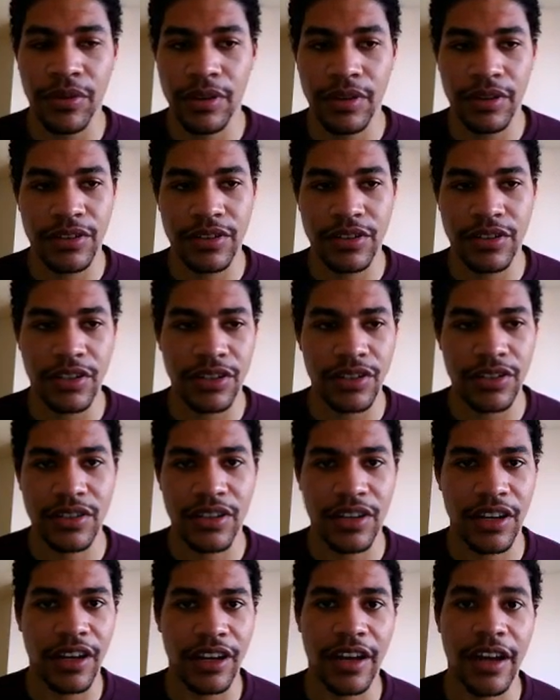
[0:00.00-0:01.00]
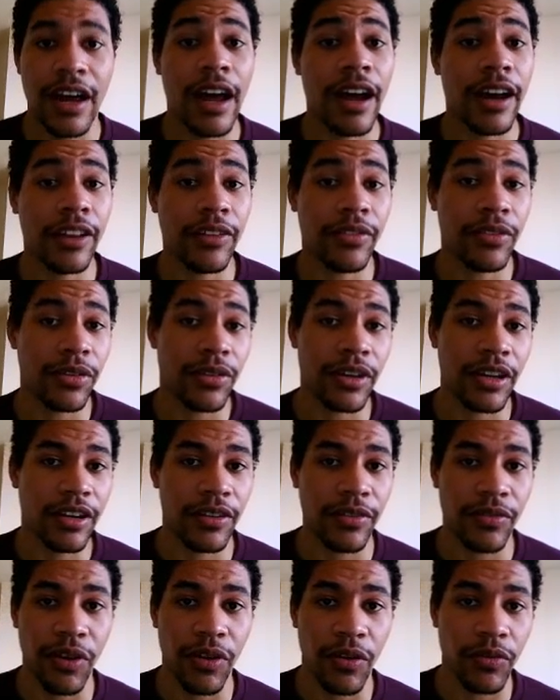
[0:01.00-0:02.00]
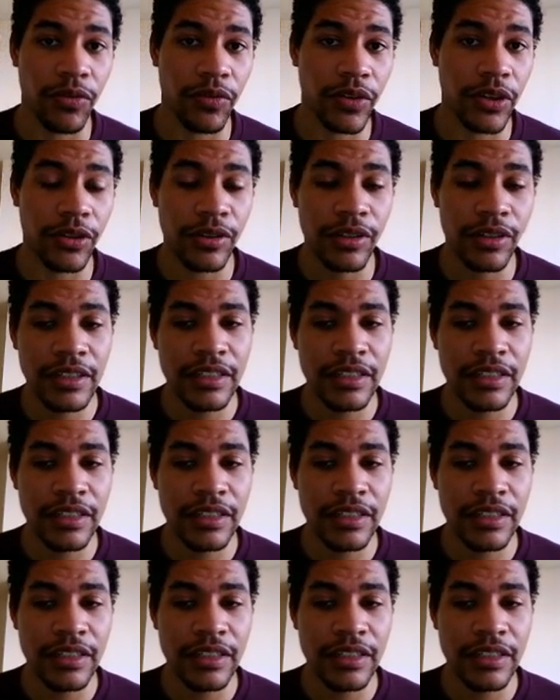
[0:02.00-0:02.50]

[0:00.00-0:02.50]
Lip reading: It's just a high-level kind of overview